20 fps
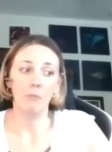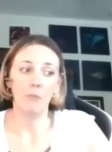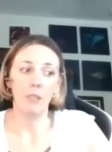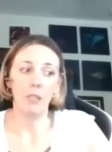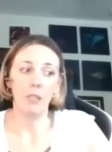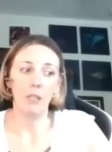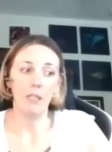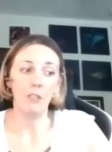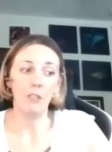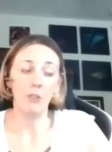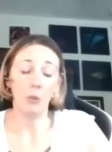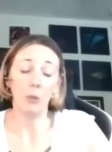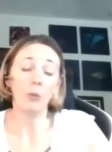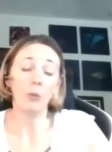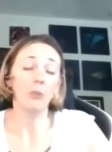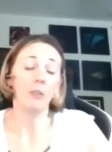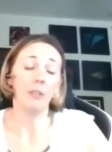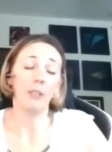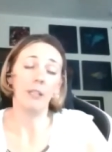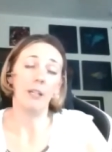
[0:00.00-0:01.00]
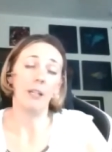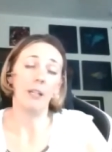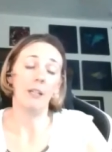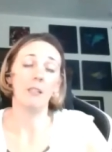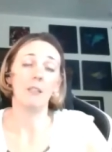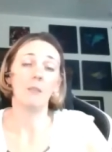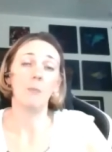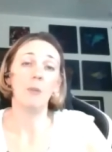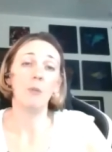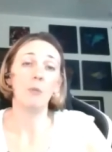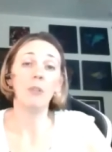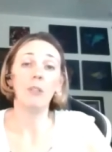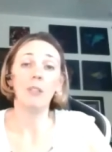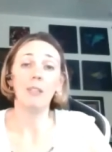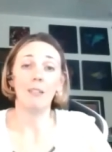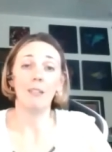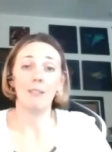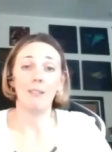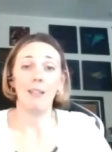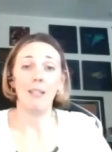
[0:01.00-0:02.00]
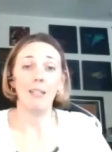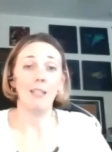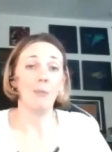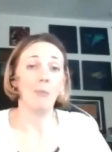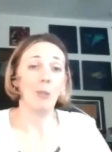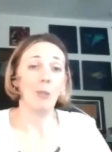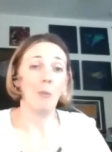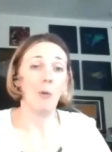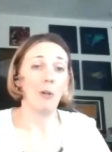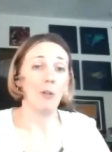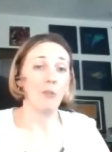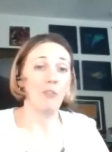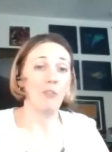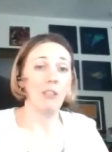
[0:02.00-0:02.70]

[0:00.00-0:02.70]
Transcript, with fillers: uh, internally, and it's been really exciting to be a part of